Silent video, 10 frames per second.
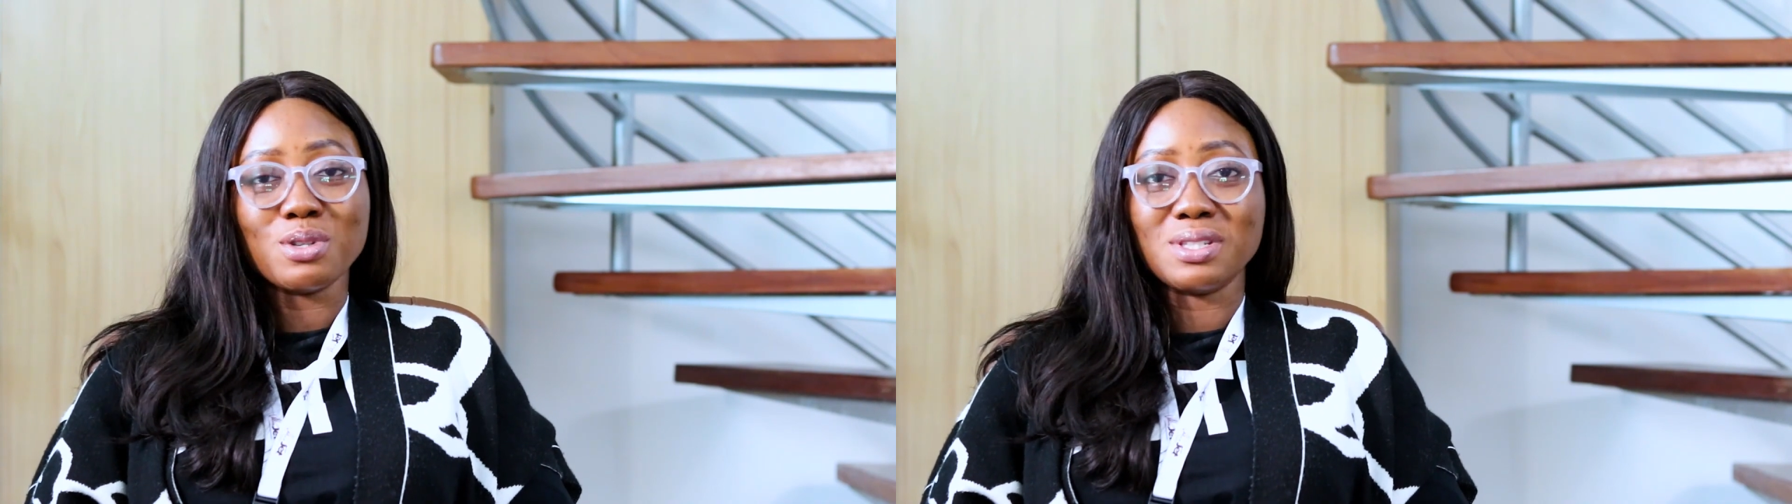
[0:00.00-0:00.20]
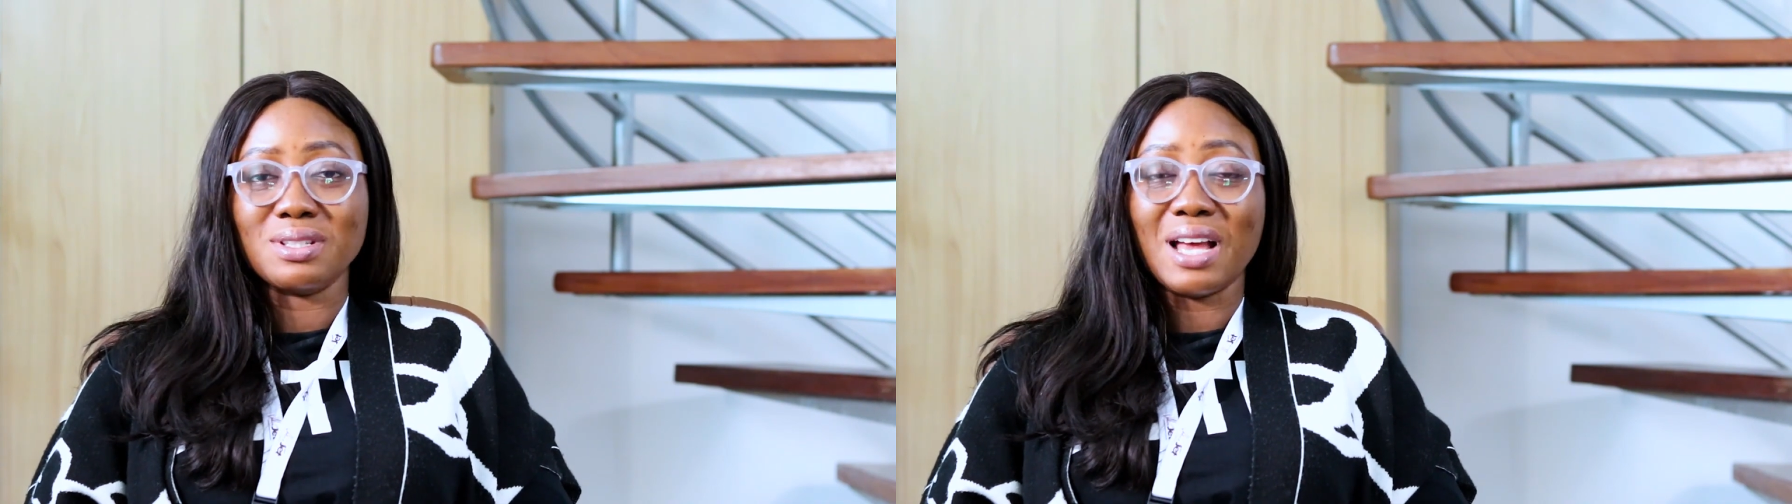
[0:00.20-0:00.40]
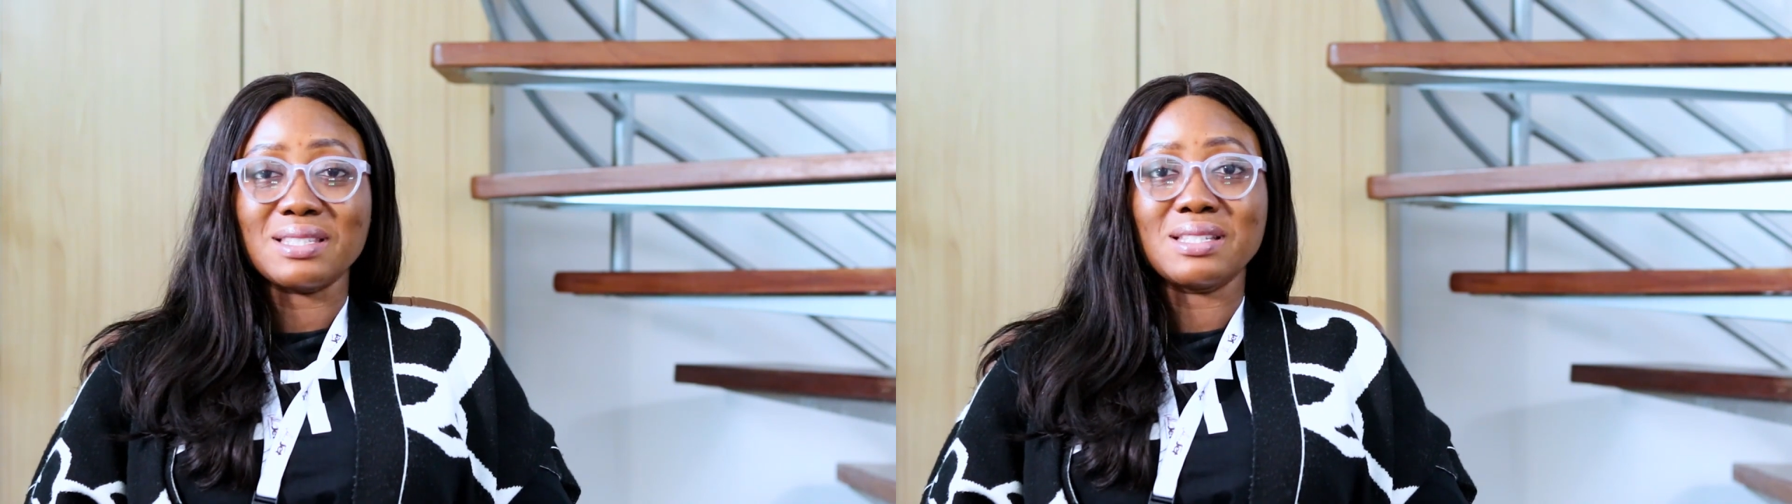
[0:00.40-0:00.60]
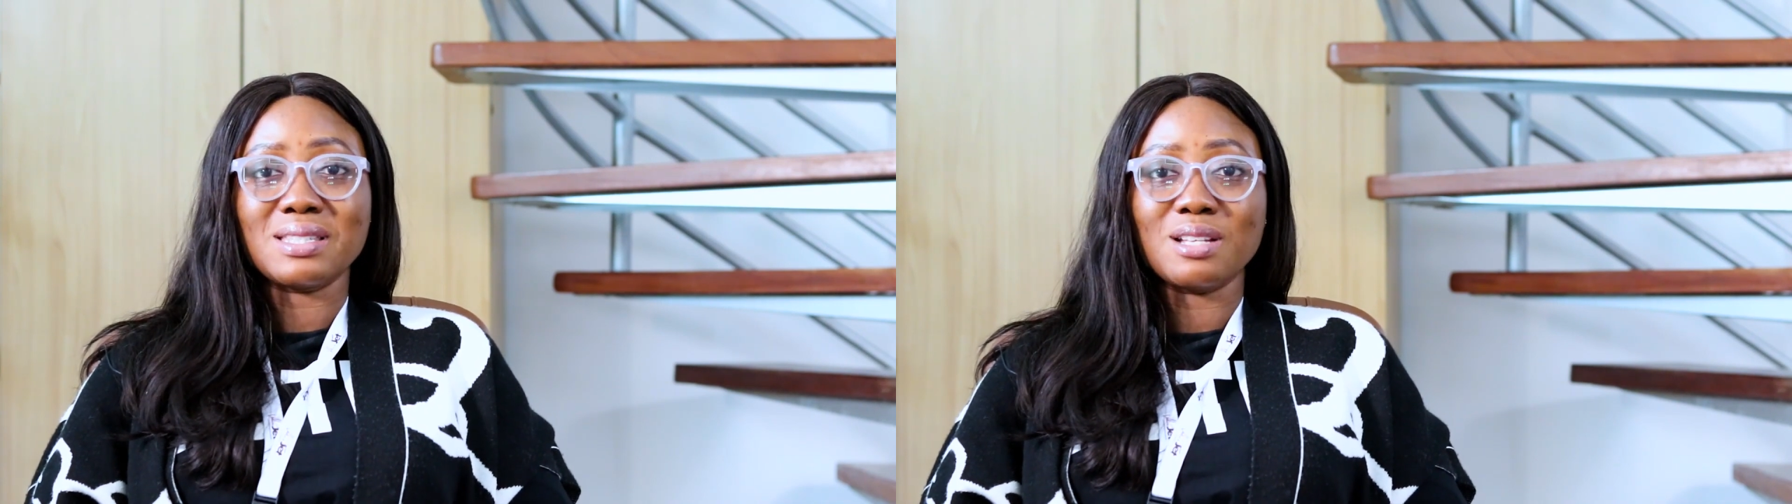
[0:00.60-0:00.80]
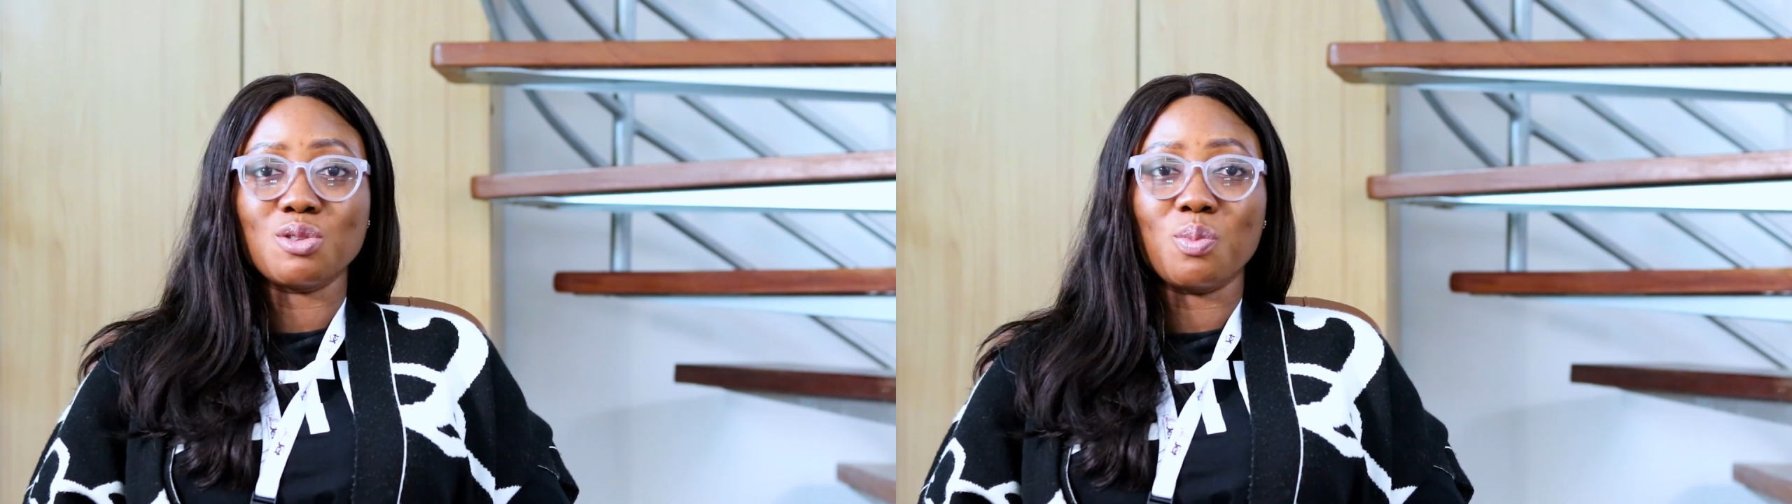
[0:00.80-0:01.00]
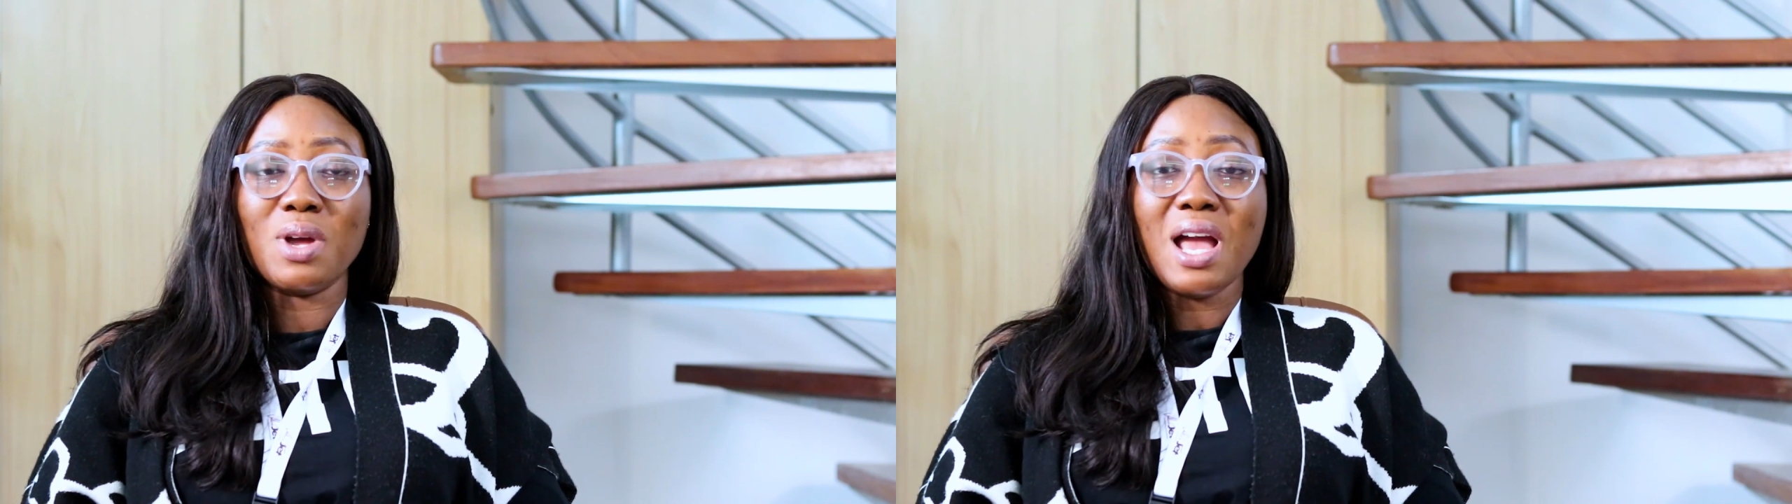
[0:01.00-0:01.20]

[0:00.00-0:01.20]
us as a startup.